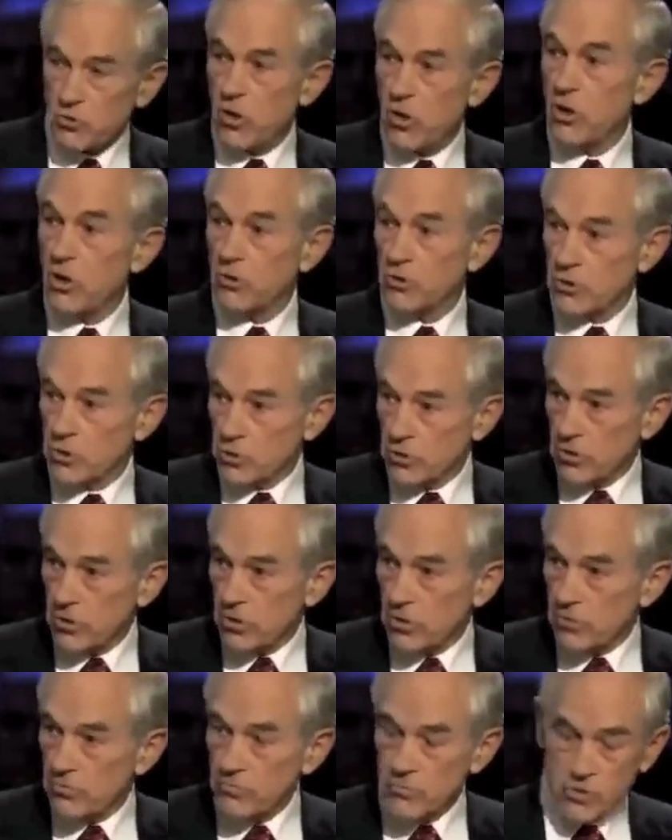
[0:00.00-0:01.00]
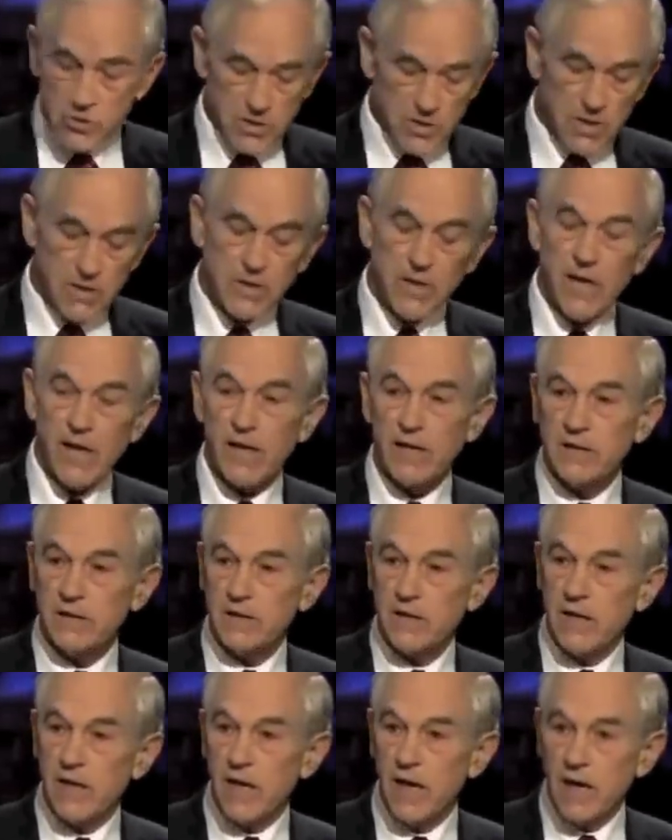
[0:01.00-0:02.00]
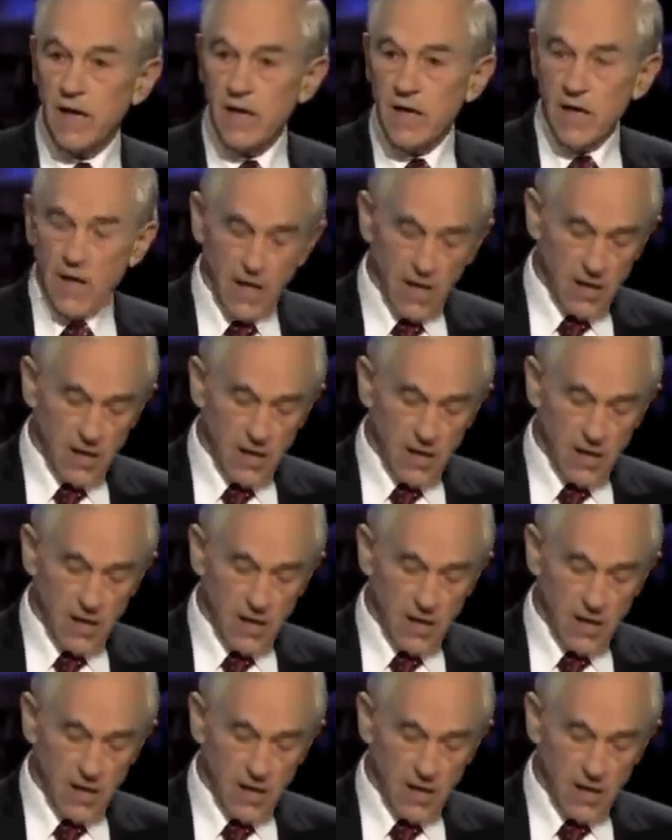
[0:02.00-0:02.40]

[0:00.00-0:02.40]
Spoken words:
strong terms that